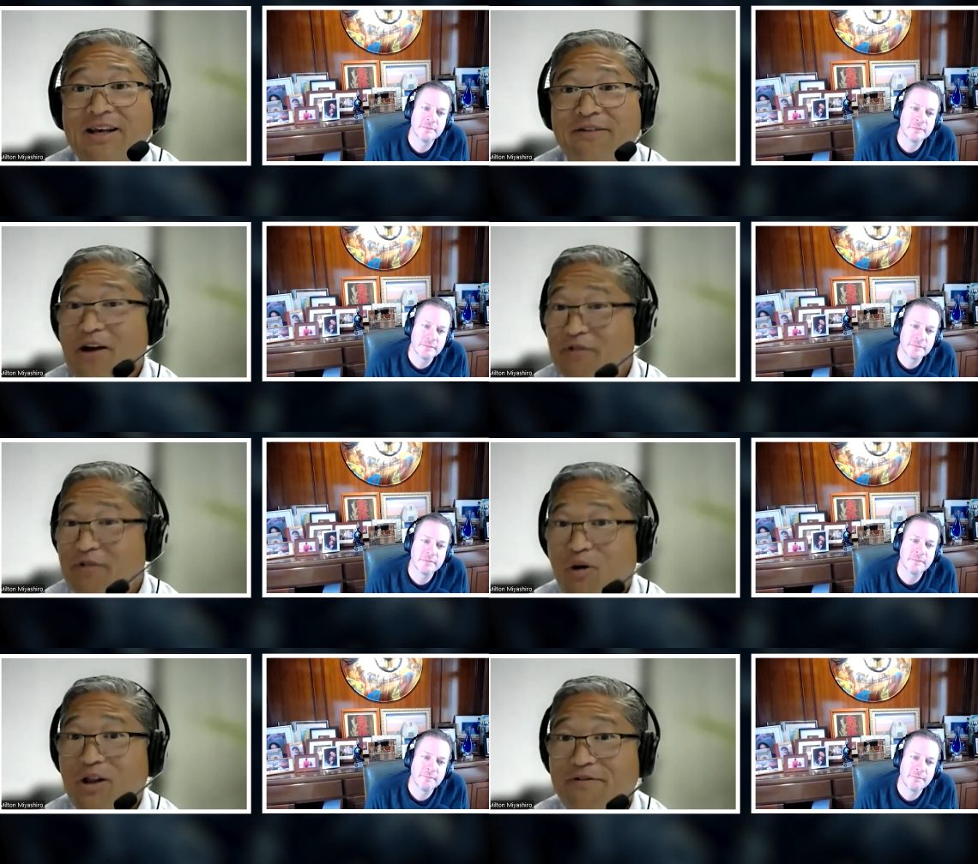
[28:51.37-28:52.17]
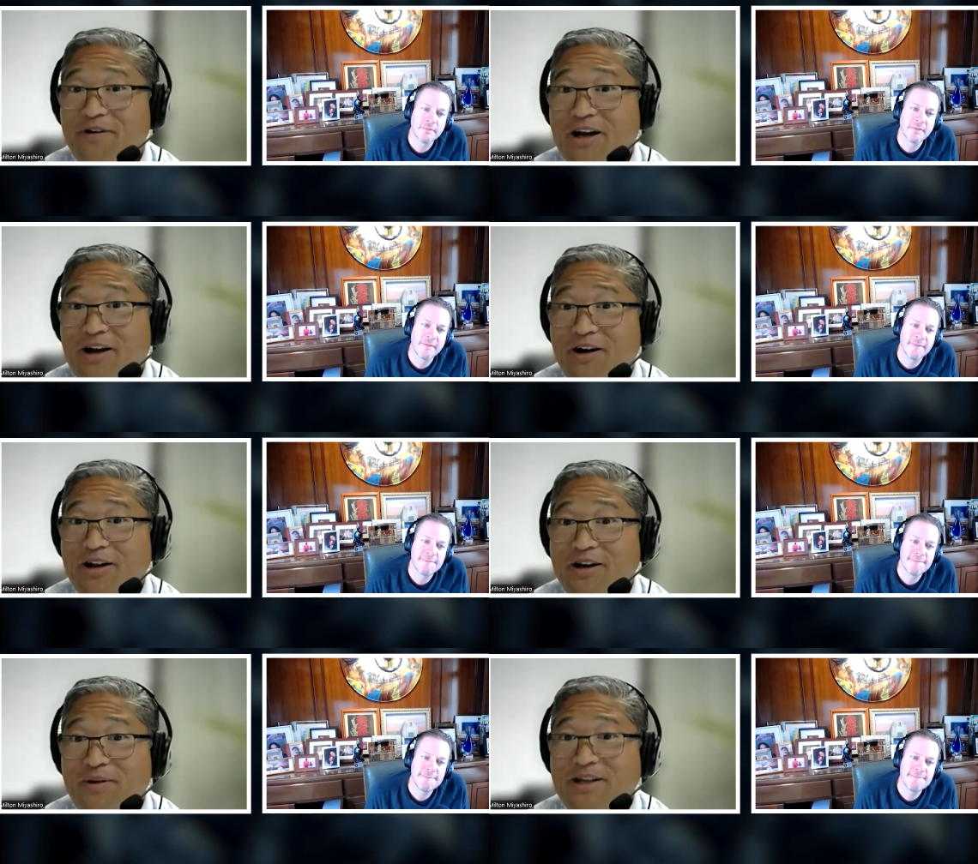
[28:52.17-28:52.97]
Speaker 1: If you have a qualified audit
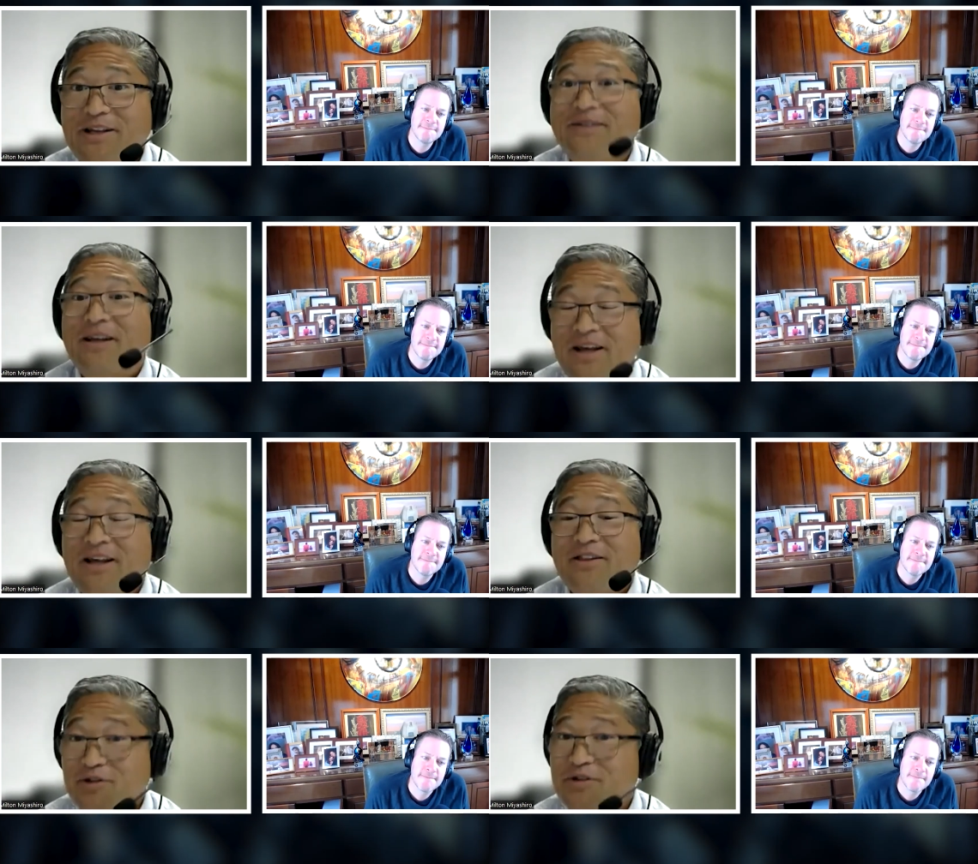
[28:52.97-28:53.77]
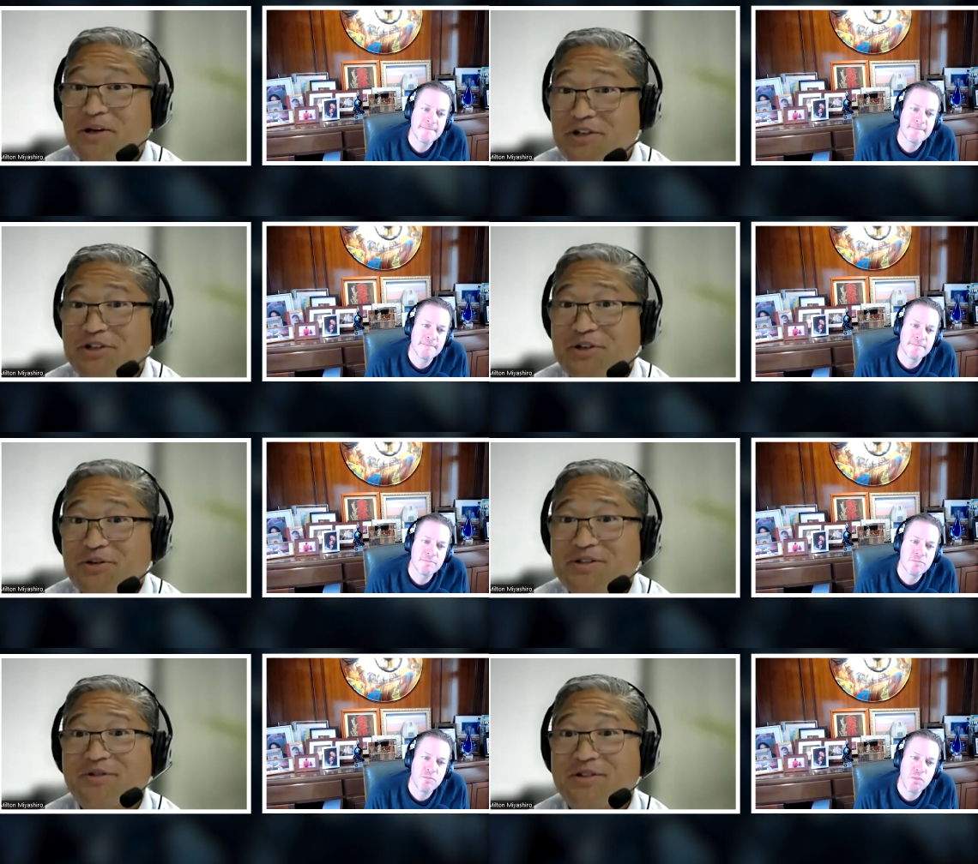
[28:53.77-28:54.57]
opinion, there's some
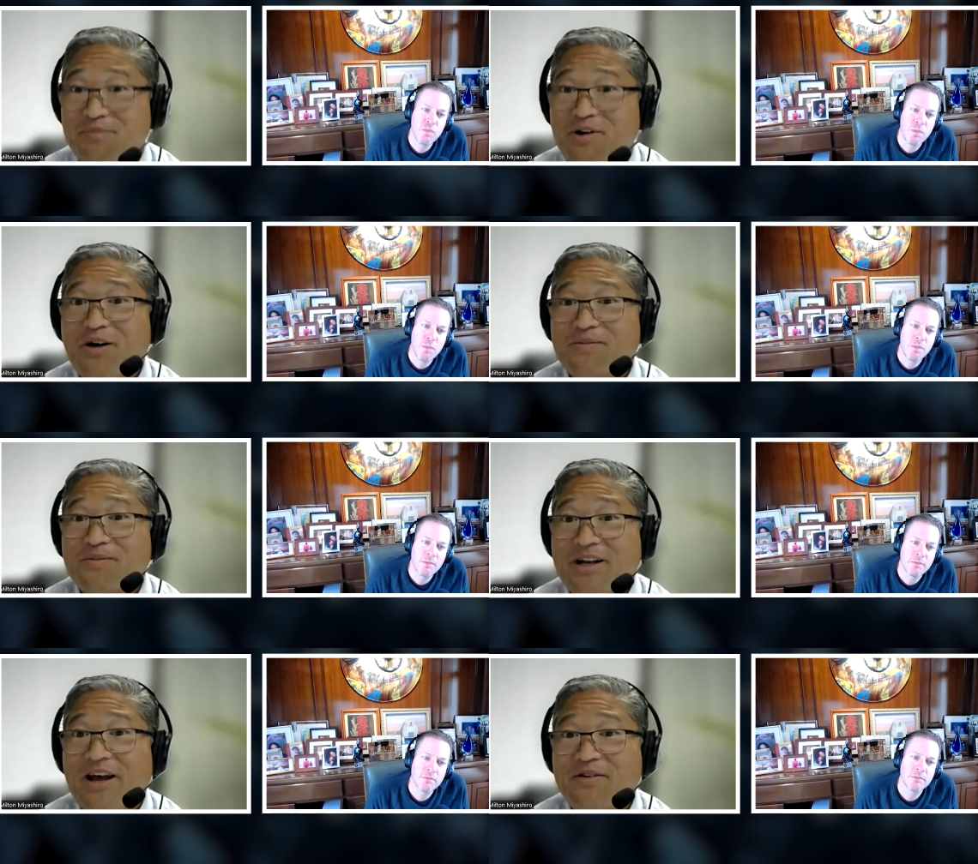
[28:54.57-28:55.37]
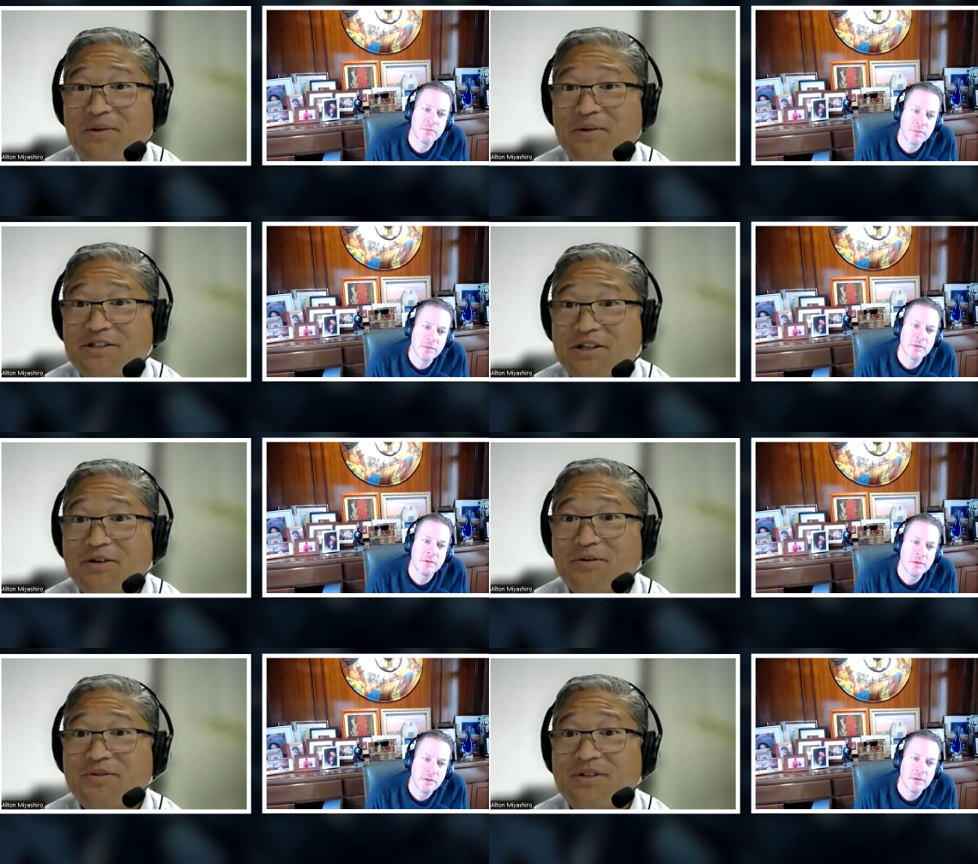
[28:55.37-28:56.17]
issues, there's some problems that have to be
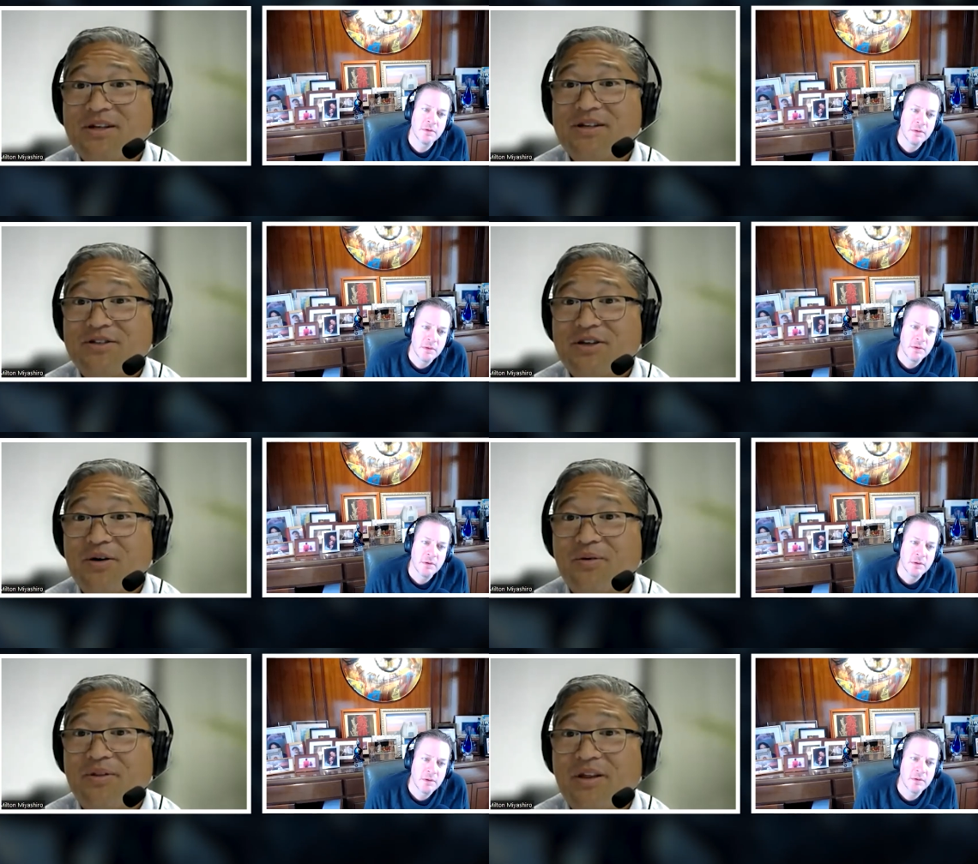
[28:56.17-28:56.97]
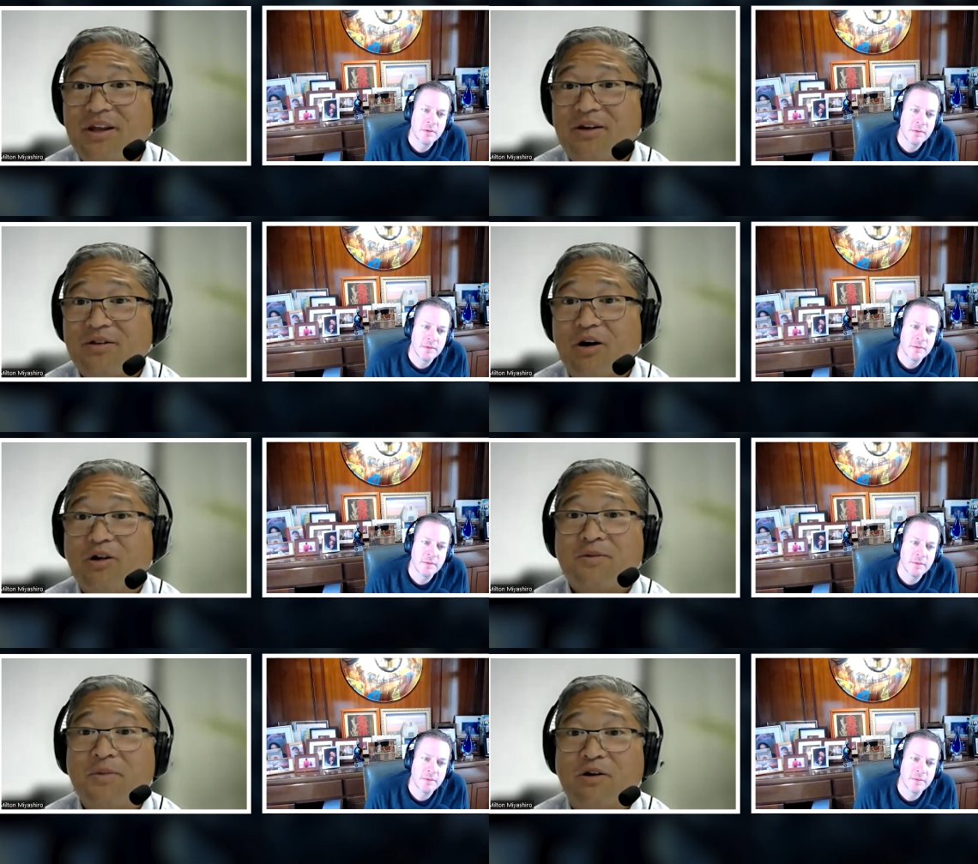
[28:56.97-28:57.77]
disclosed. So the, you know, the
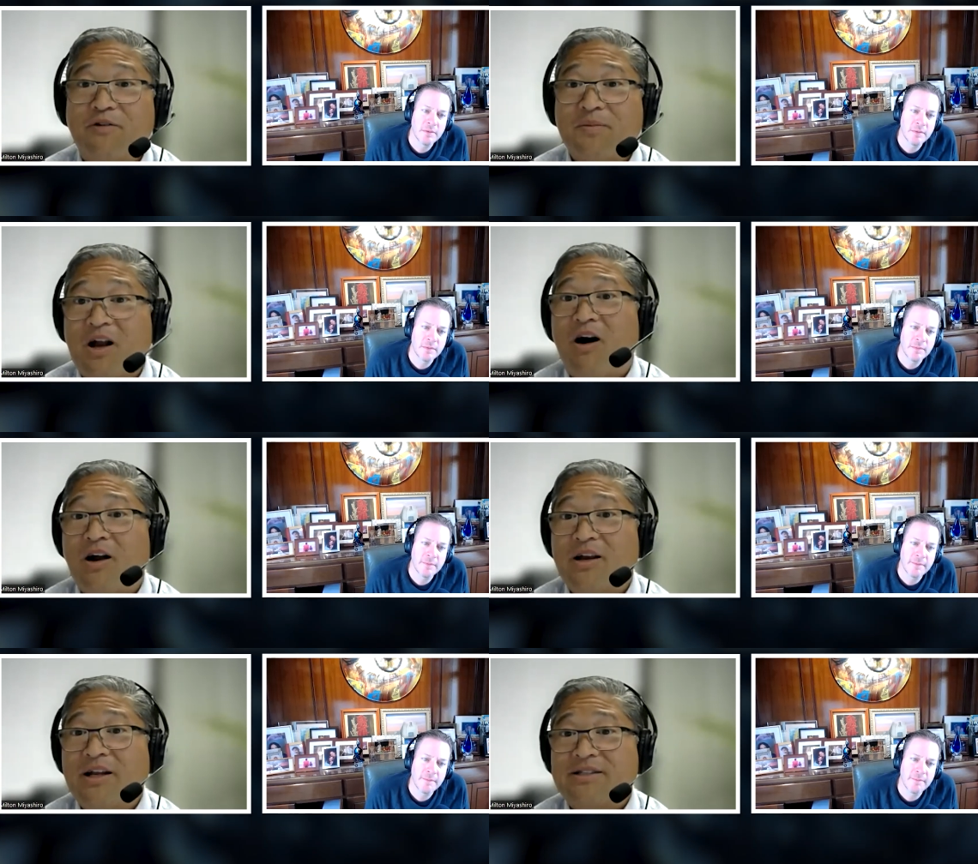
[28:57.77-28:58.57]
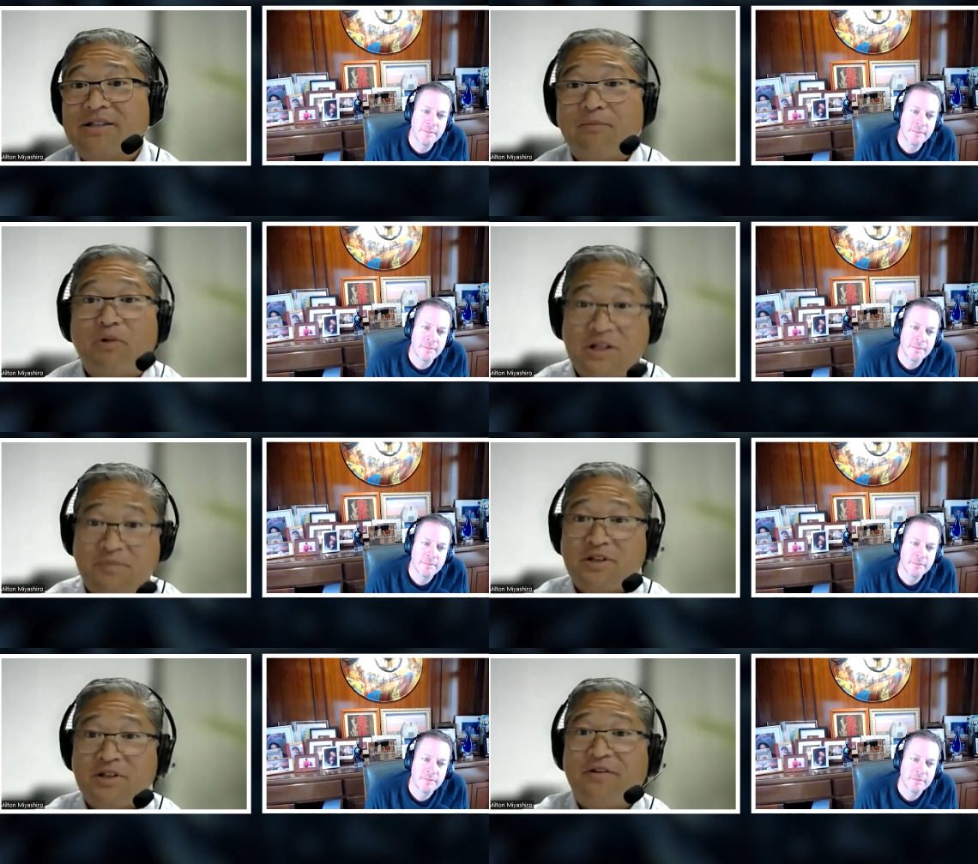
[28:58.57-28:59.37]
ultimate goal from an auditing standpoint,
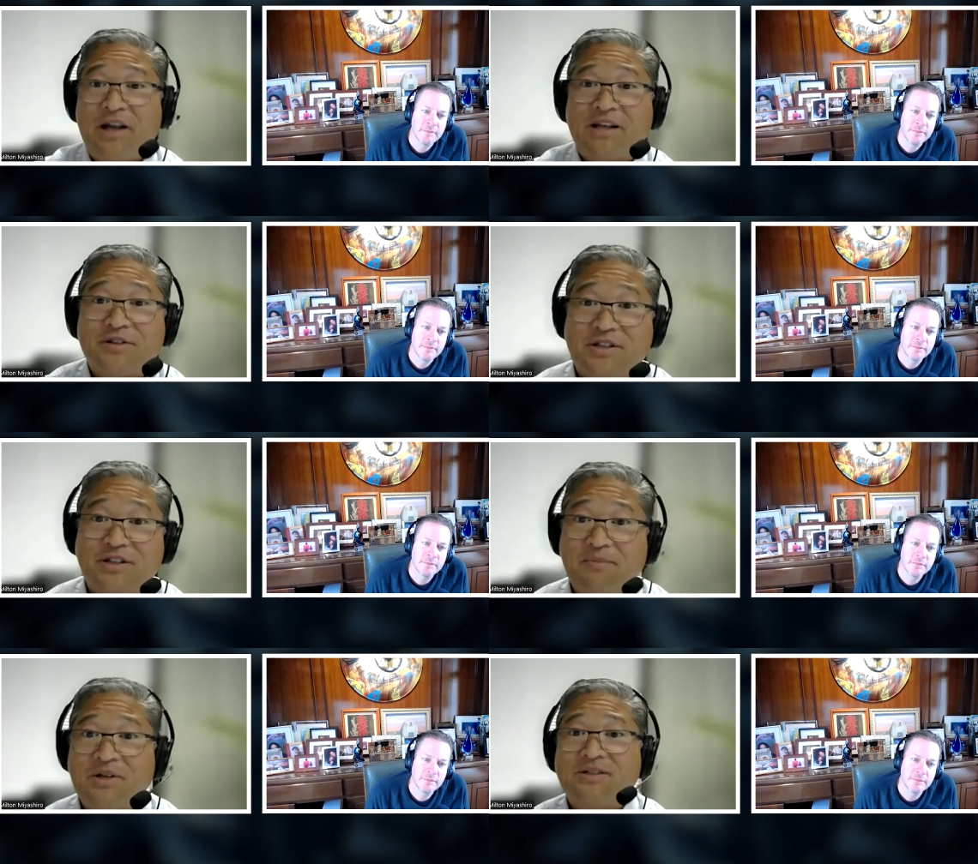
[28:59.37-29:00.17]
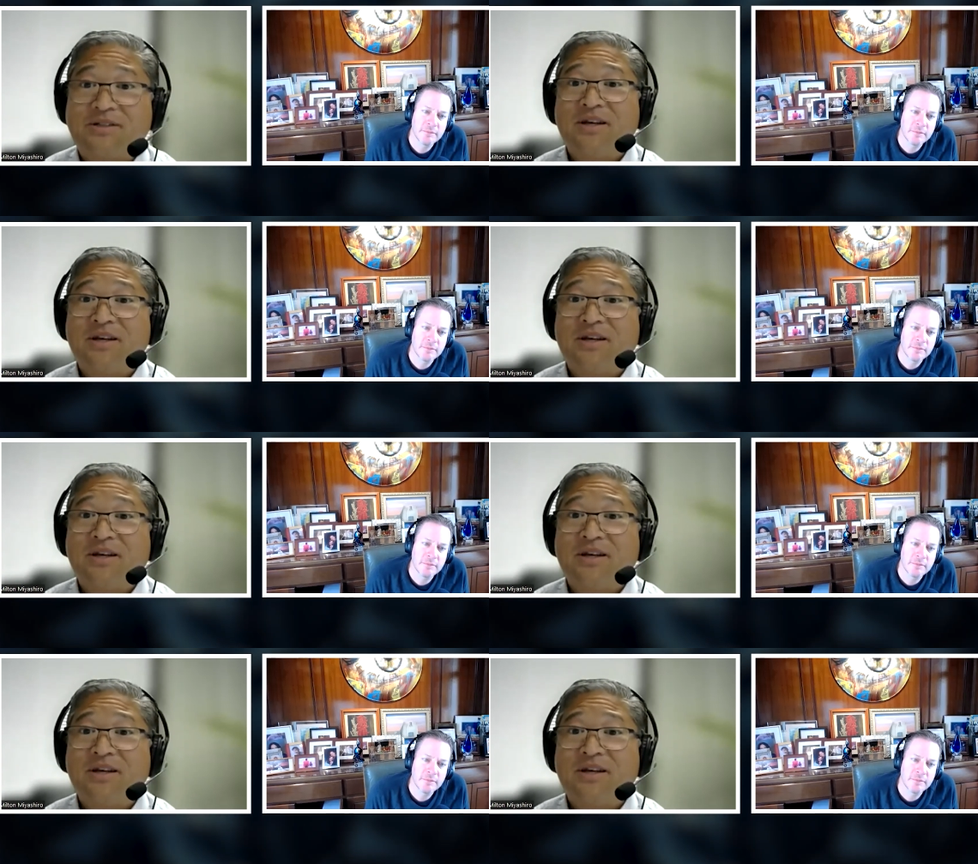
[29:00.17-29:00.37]
especially financial statements,